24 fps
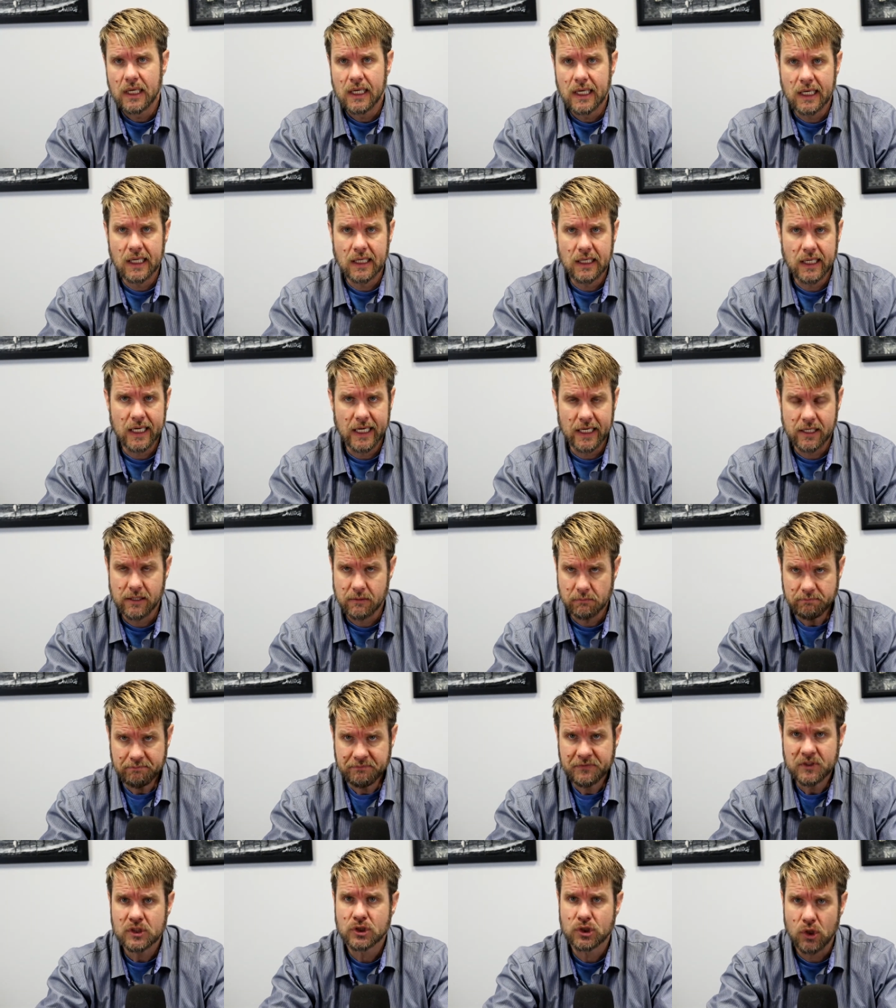And
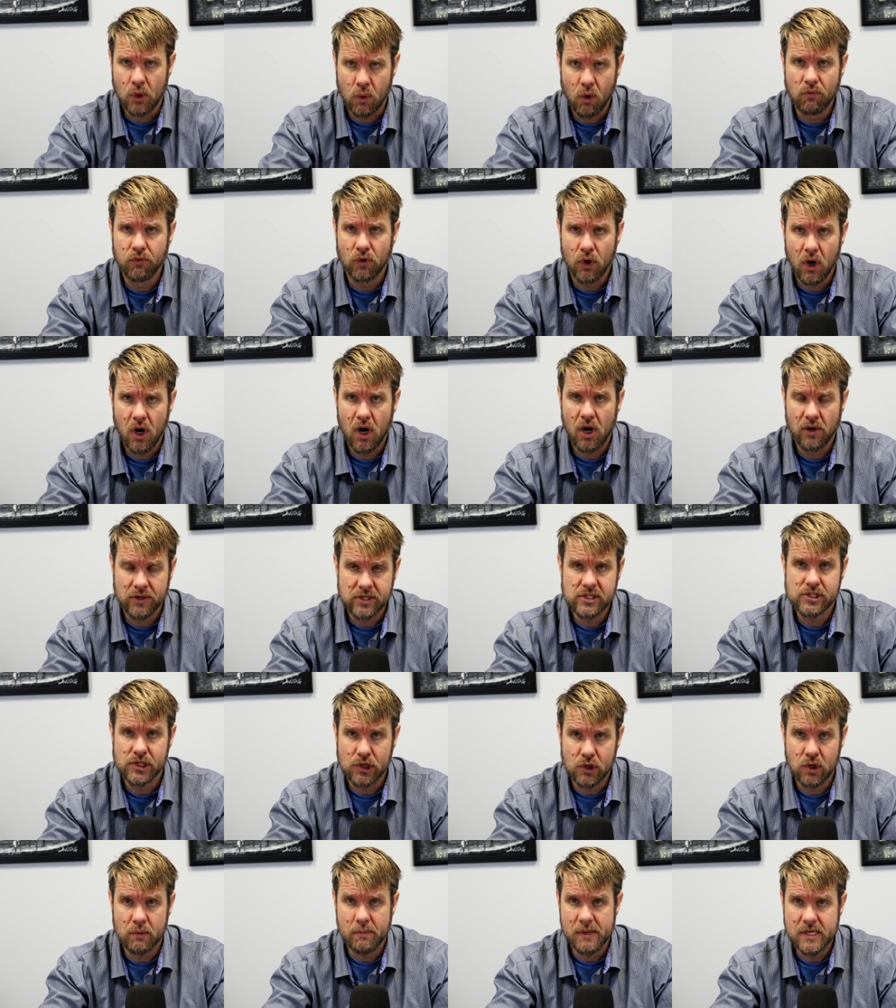so overall, this is
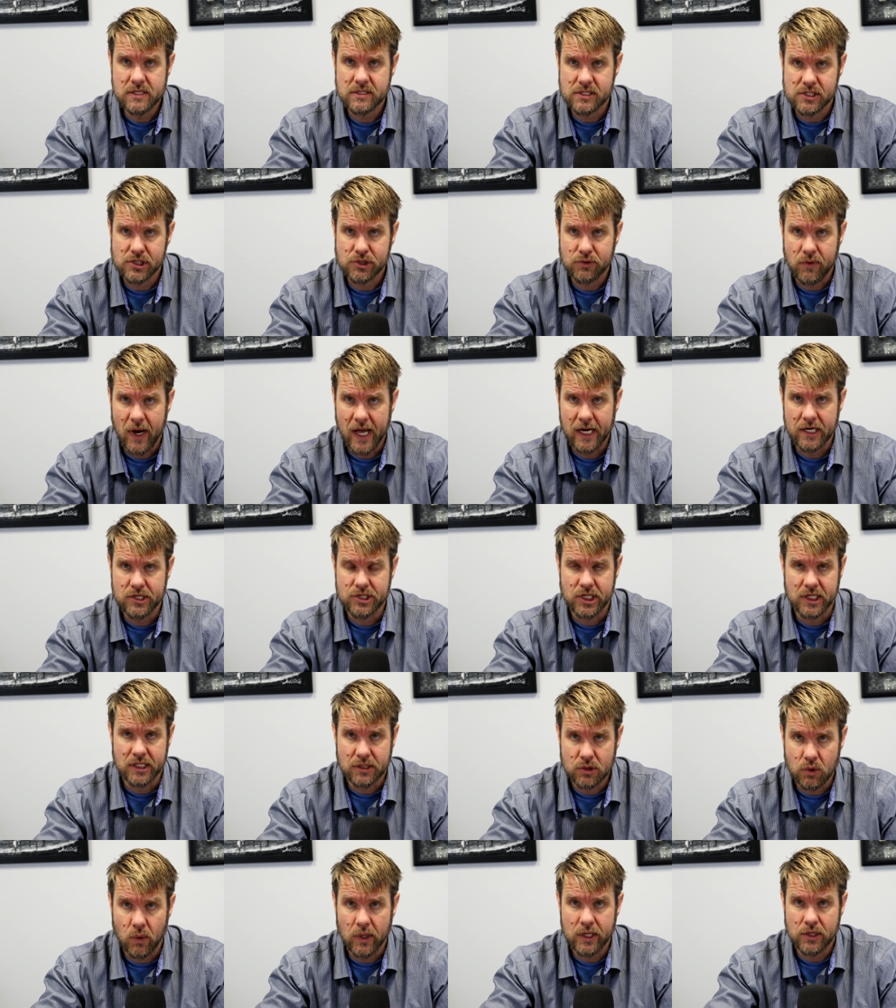a good business strategy.
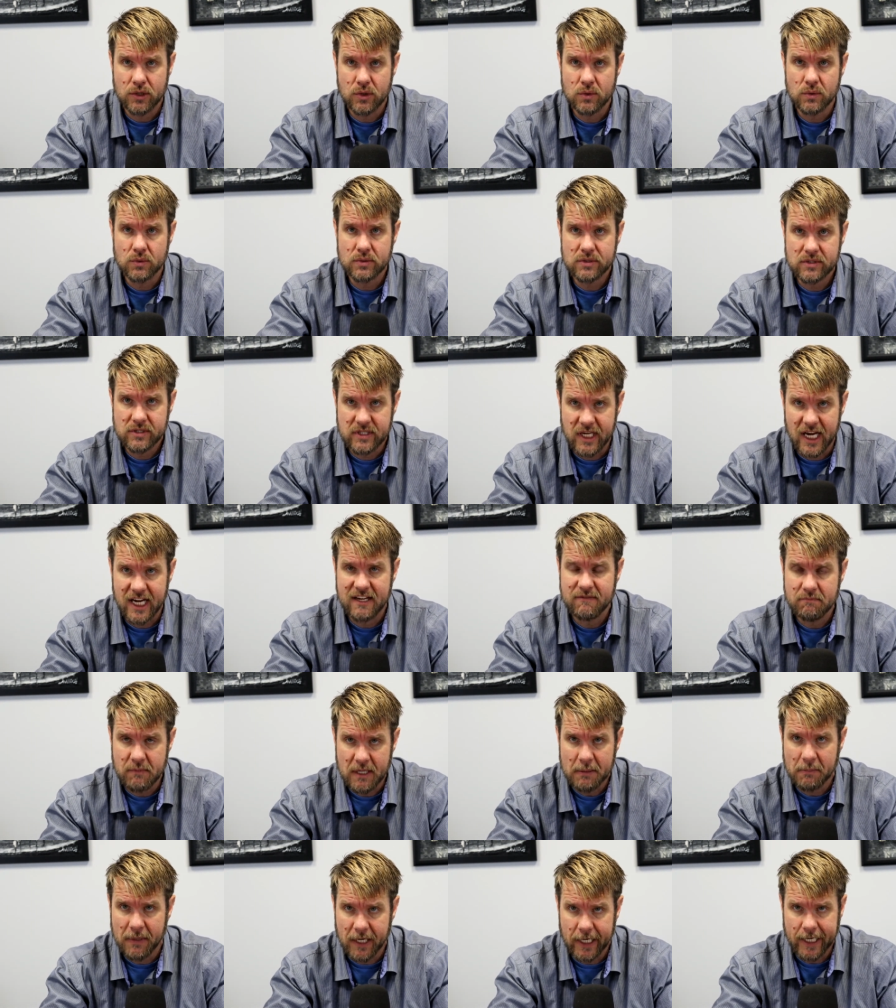It's going to save
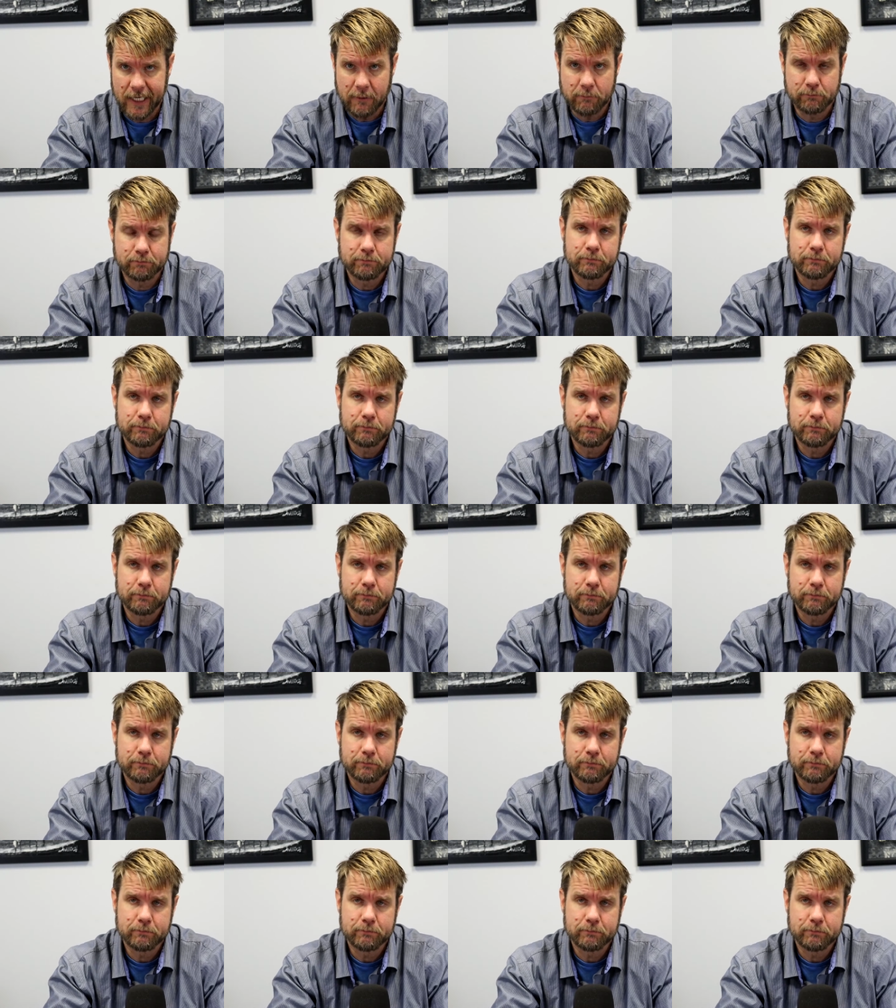me money.